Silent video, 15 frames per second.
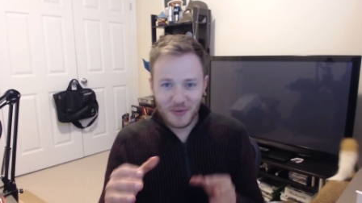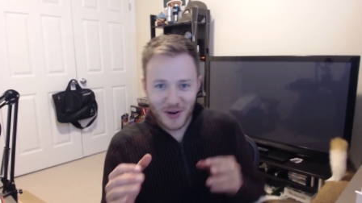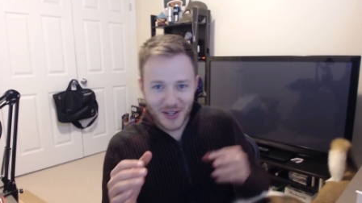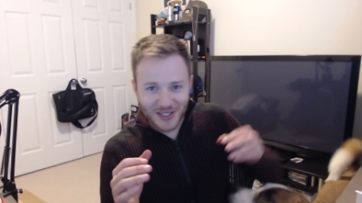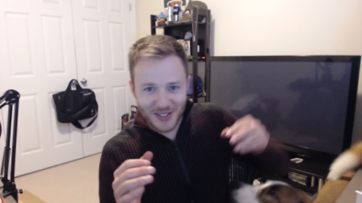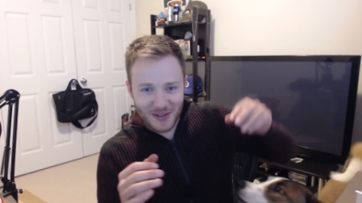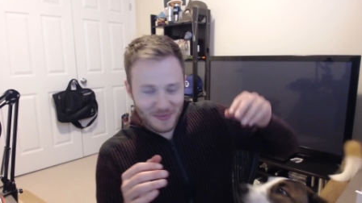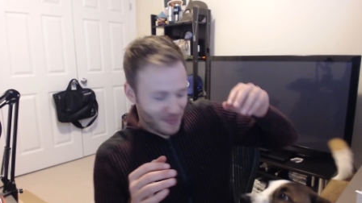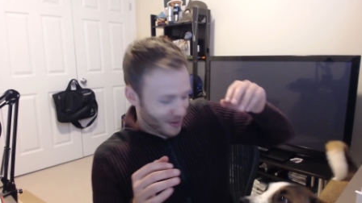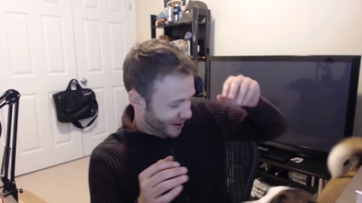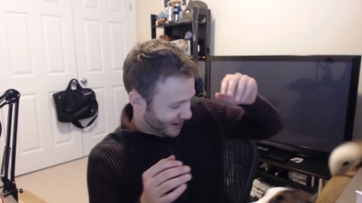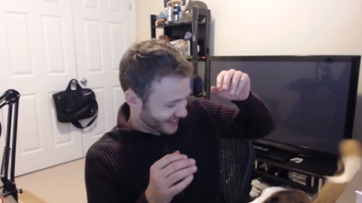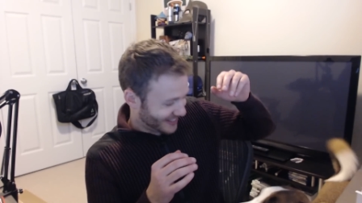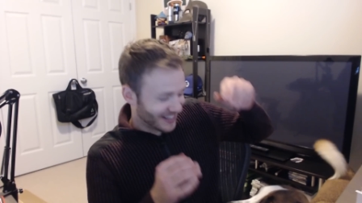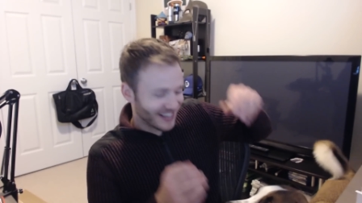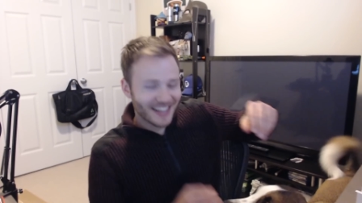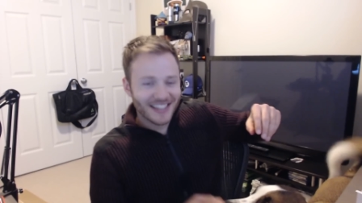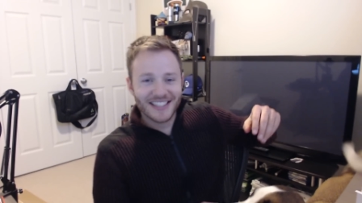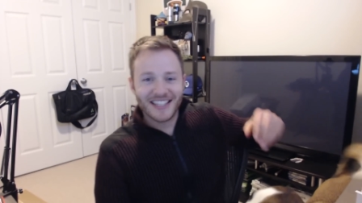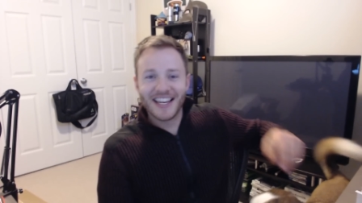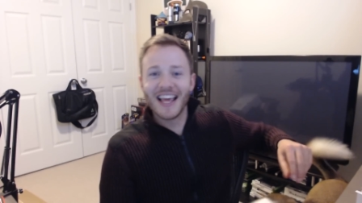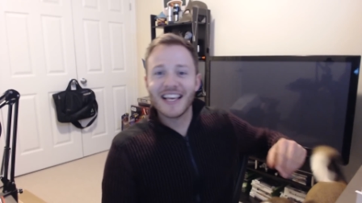What's in the Box.
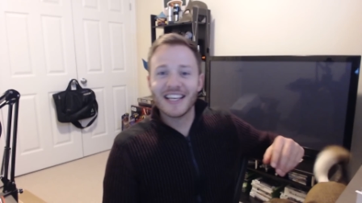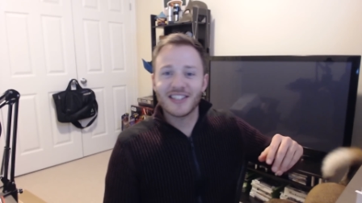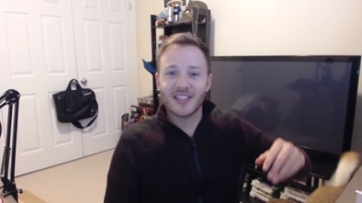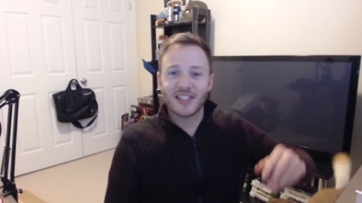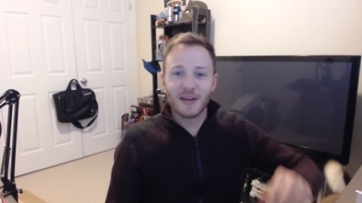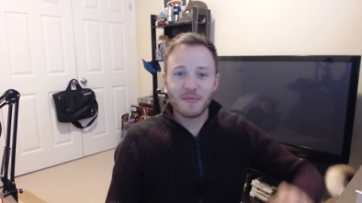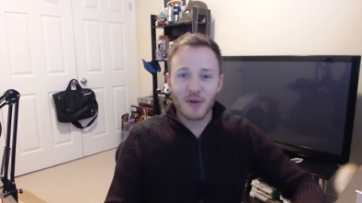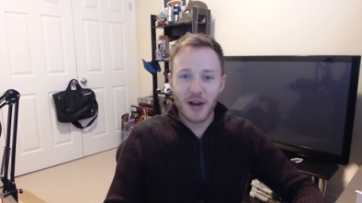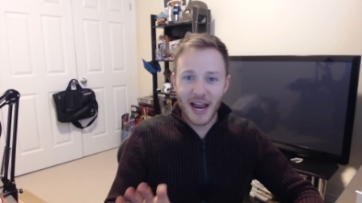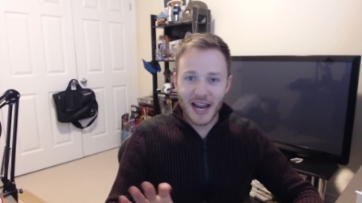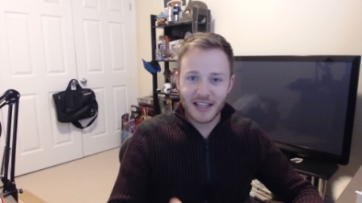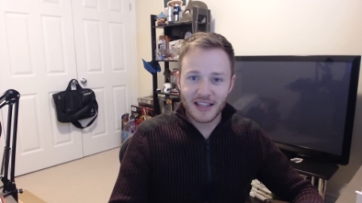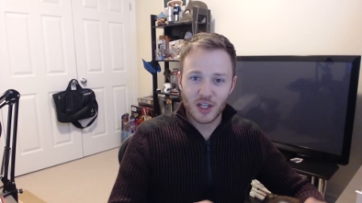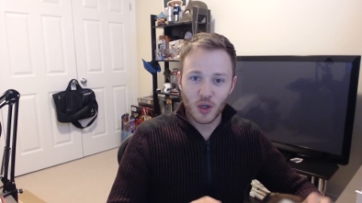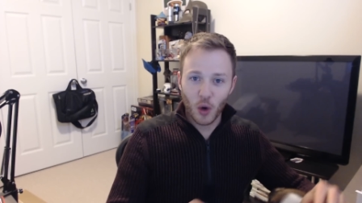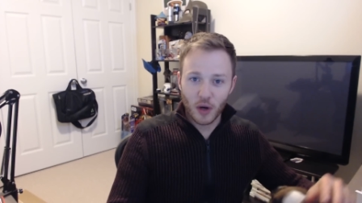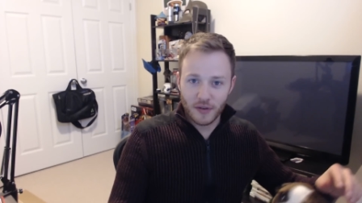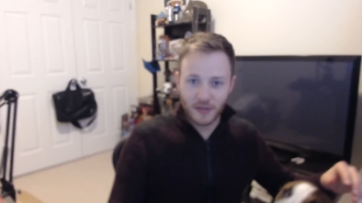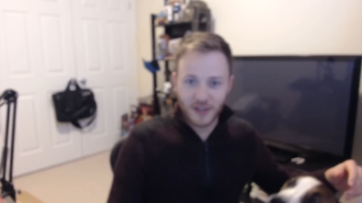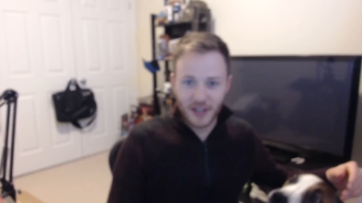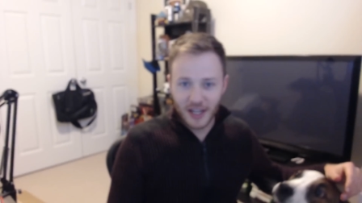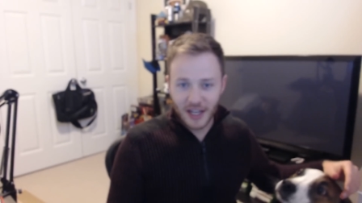Today is December 8th,
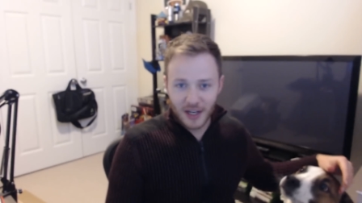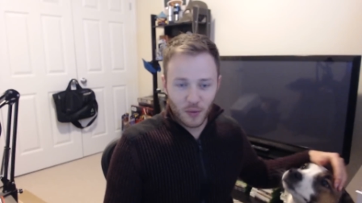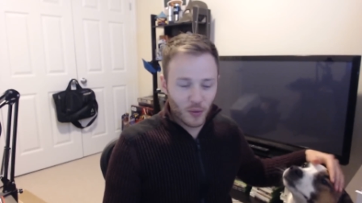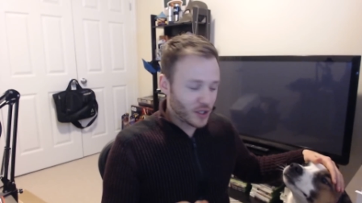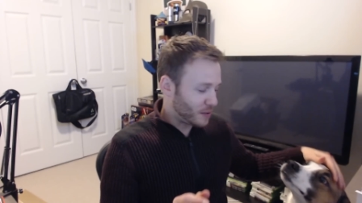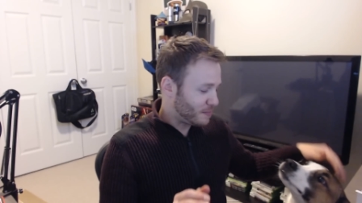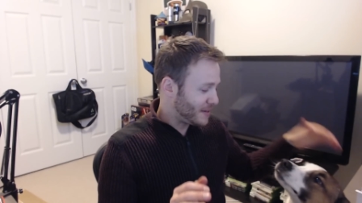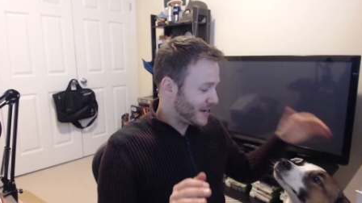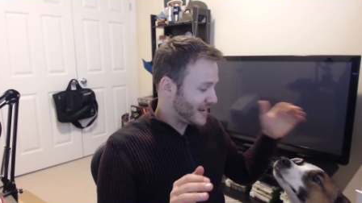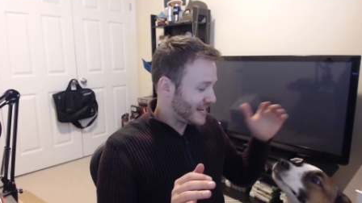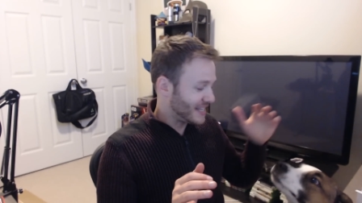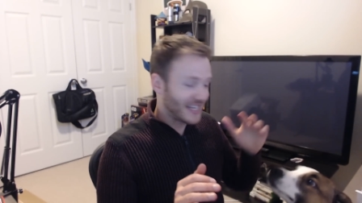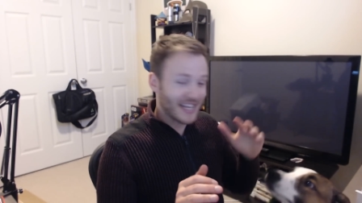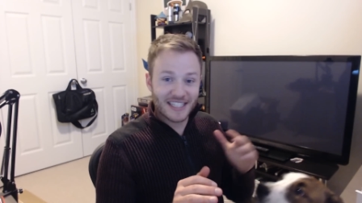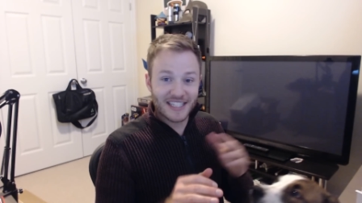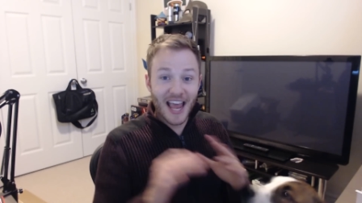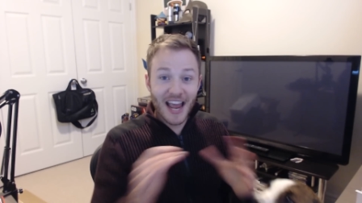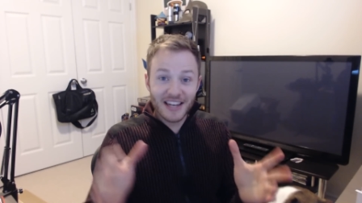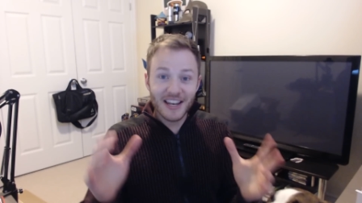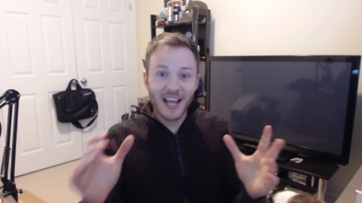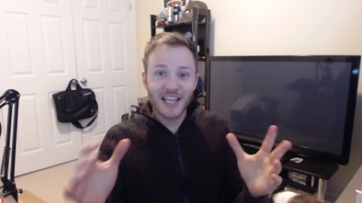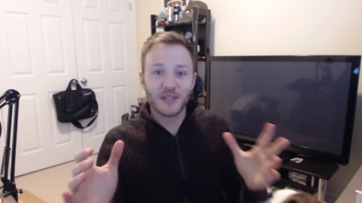2015, which means it's
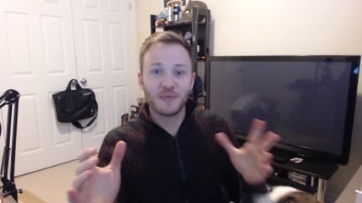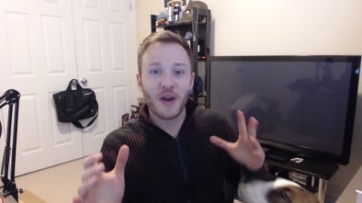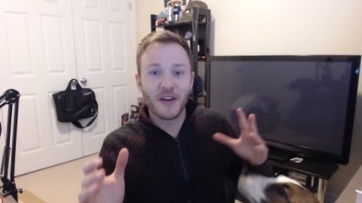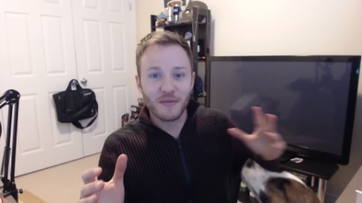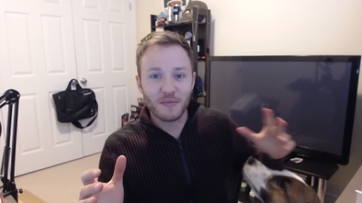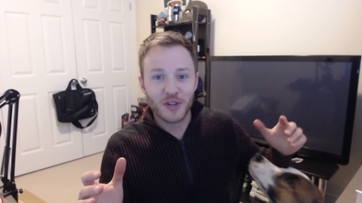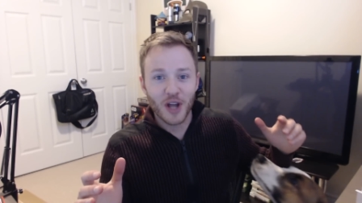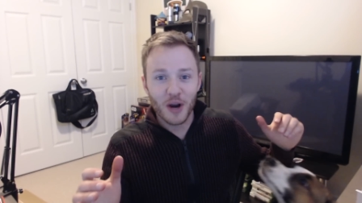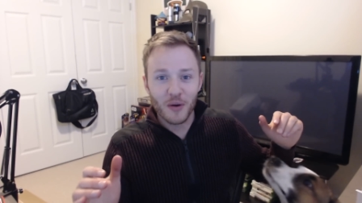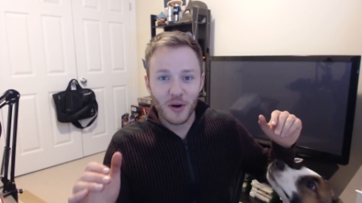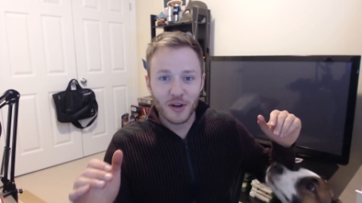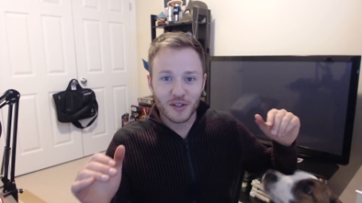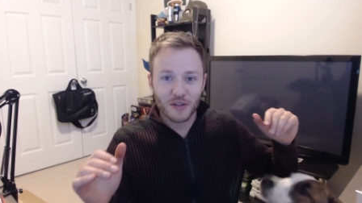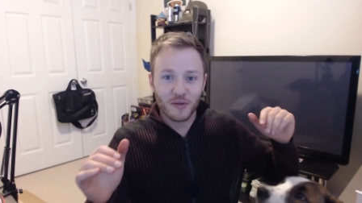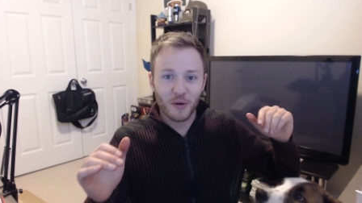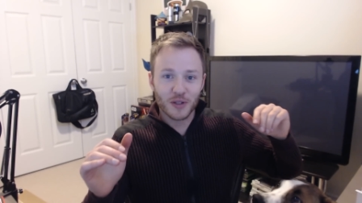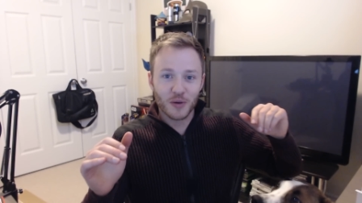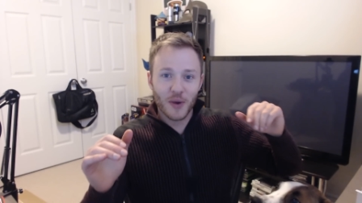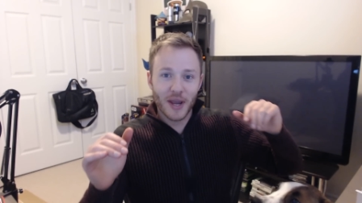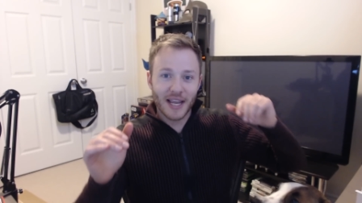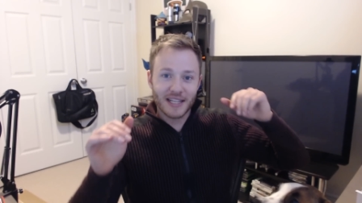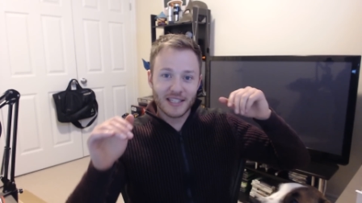10 days away from Star Wars The Force
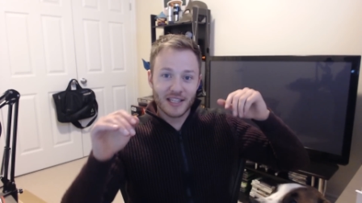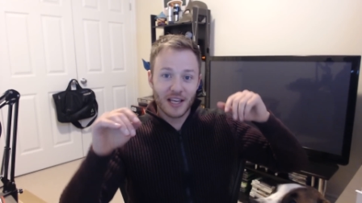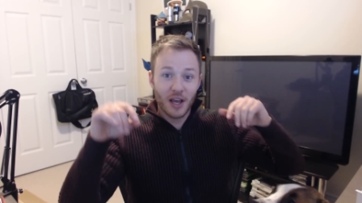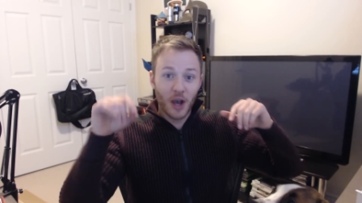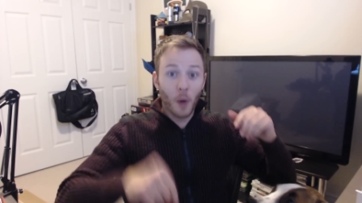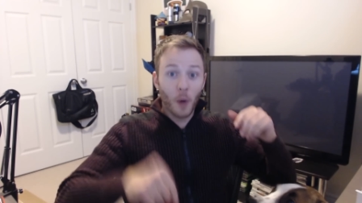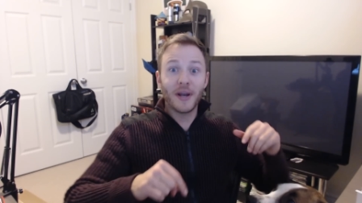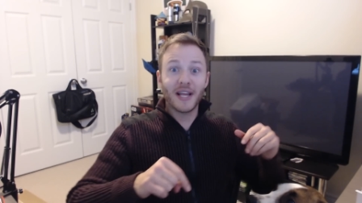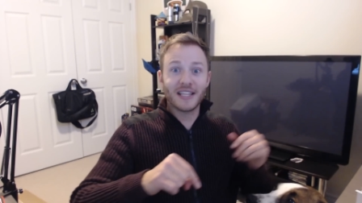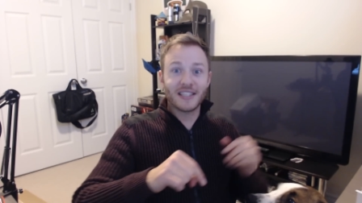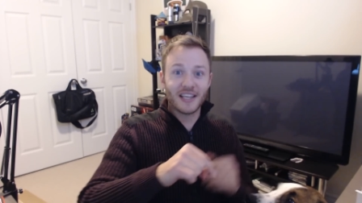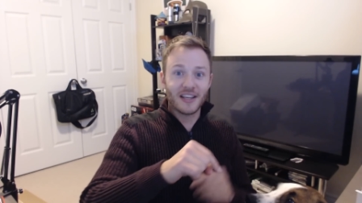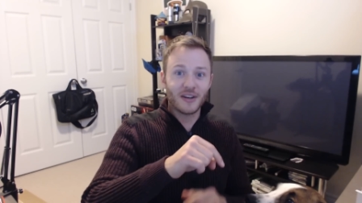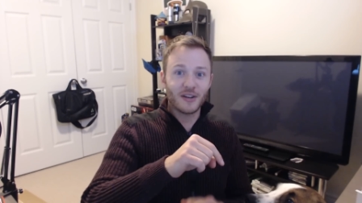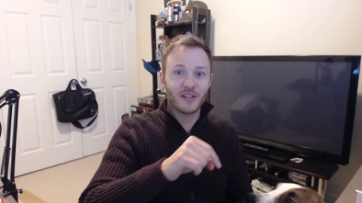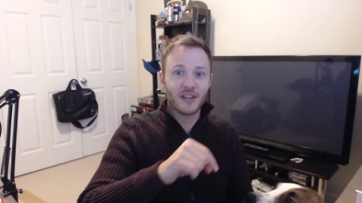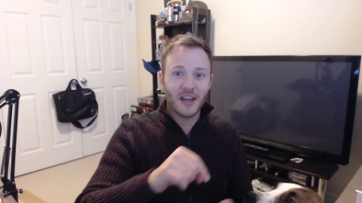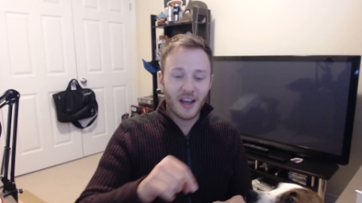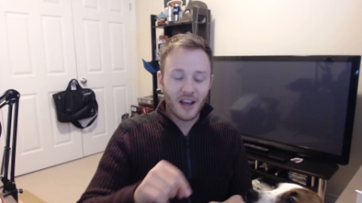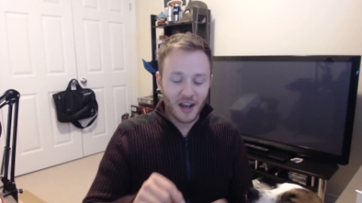Awakens opening in theaters.